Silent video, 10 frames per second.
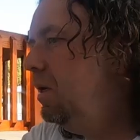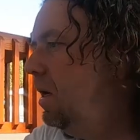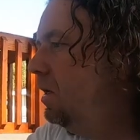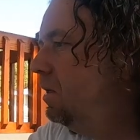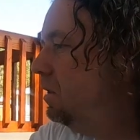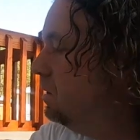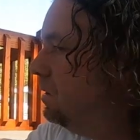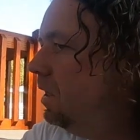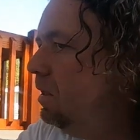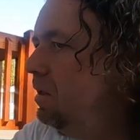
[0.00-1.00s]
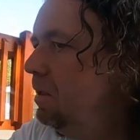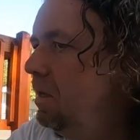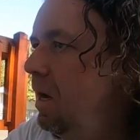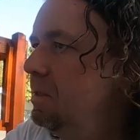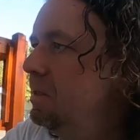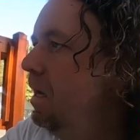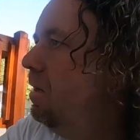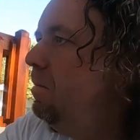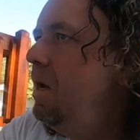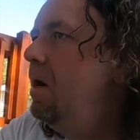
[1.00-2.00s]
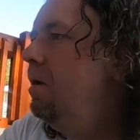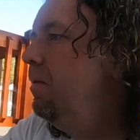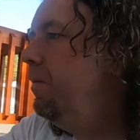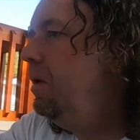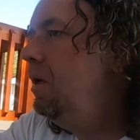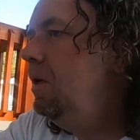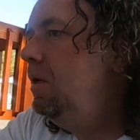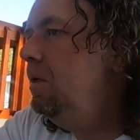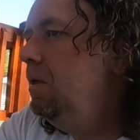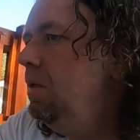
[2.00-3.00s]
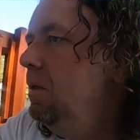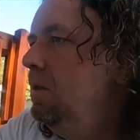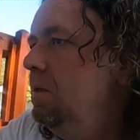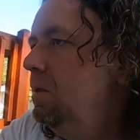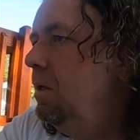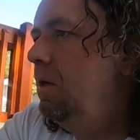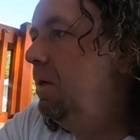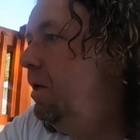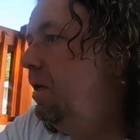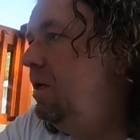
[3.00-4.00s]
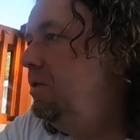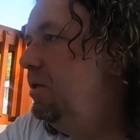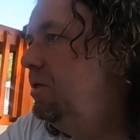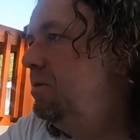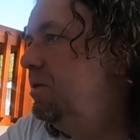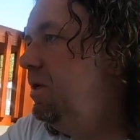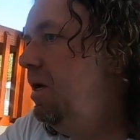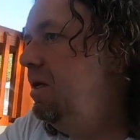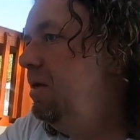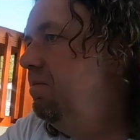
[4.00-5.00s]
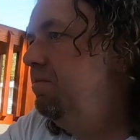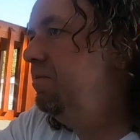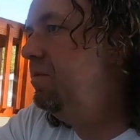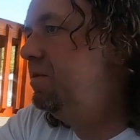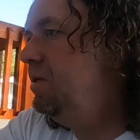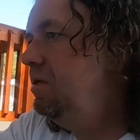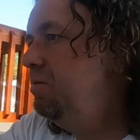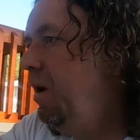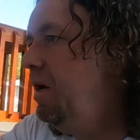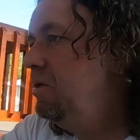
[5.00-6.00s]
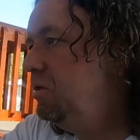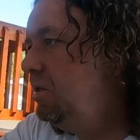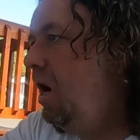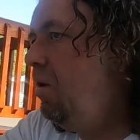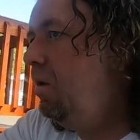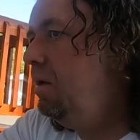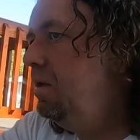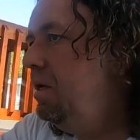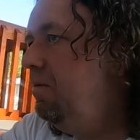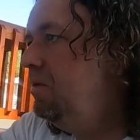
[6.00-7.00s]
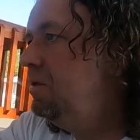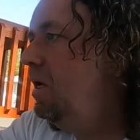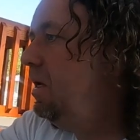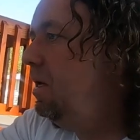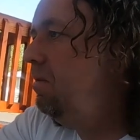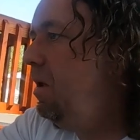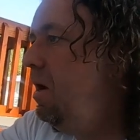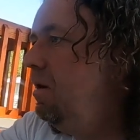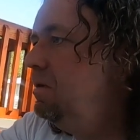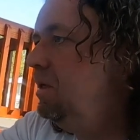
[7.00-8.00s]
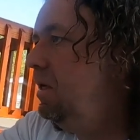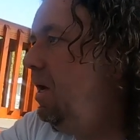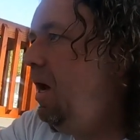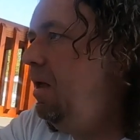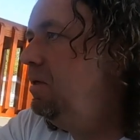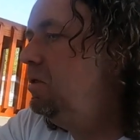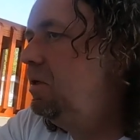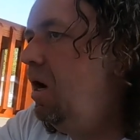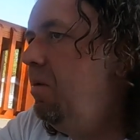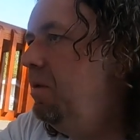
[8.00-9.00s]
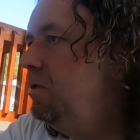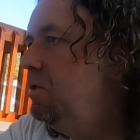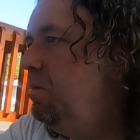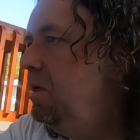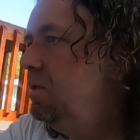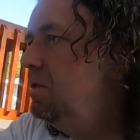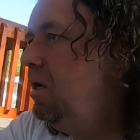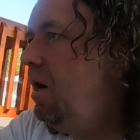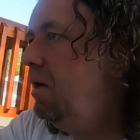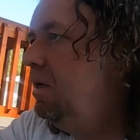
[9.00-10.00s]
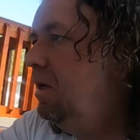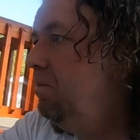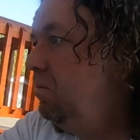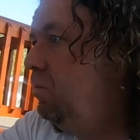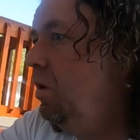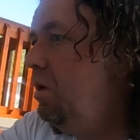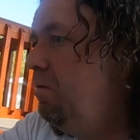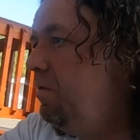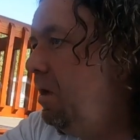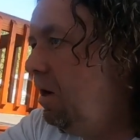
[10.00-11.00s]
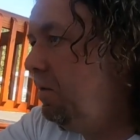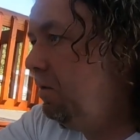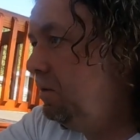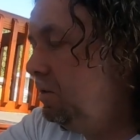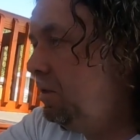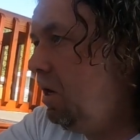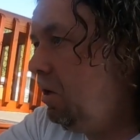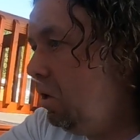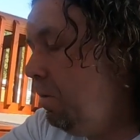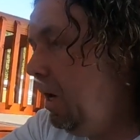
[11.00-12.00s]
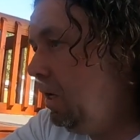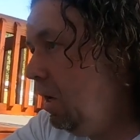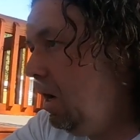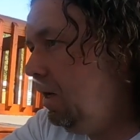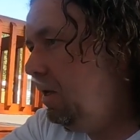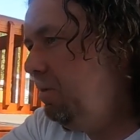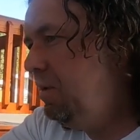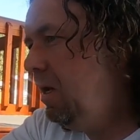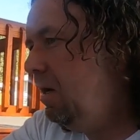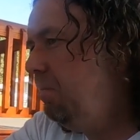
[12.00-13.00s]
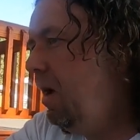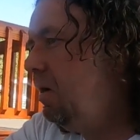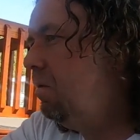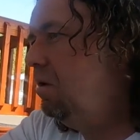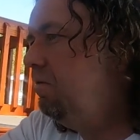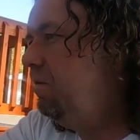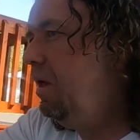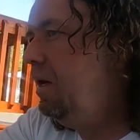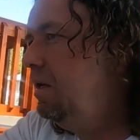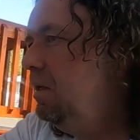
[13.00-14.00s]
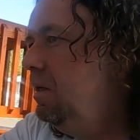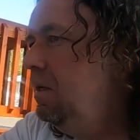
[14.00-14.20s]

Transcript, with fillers: and the guy and he's like, "Guys, get them now." Or he just said he, his buddy just got one. He even say get him now. He's like, yeah, they just got one. They should be in stock. And I run over there. They're in stock. Oh my god, they've been on back order for like